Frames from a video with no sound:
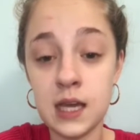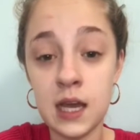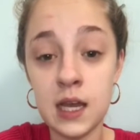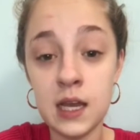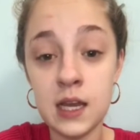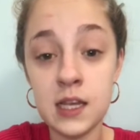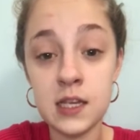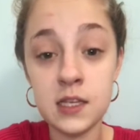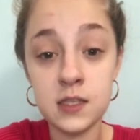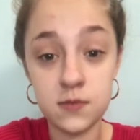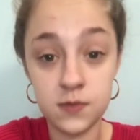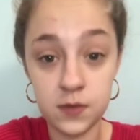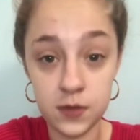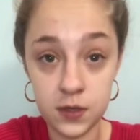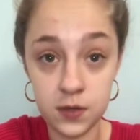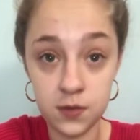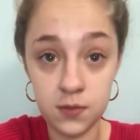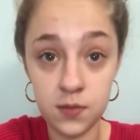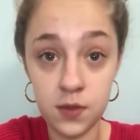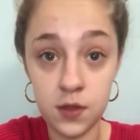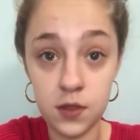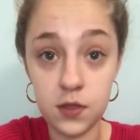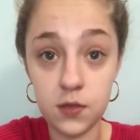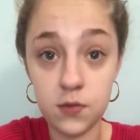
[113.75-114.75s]
Cutney's
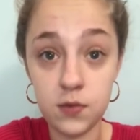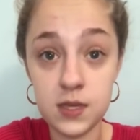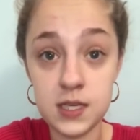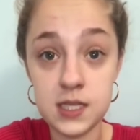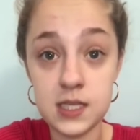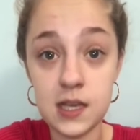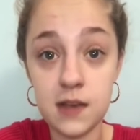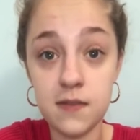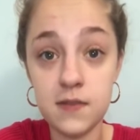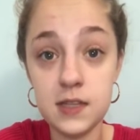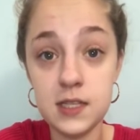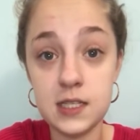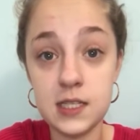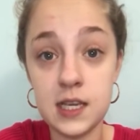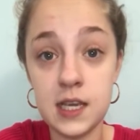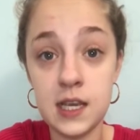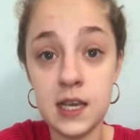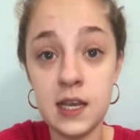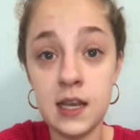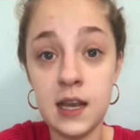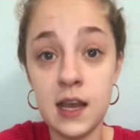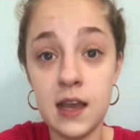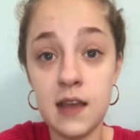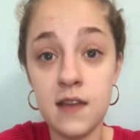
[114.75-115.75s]
room, 317,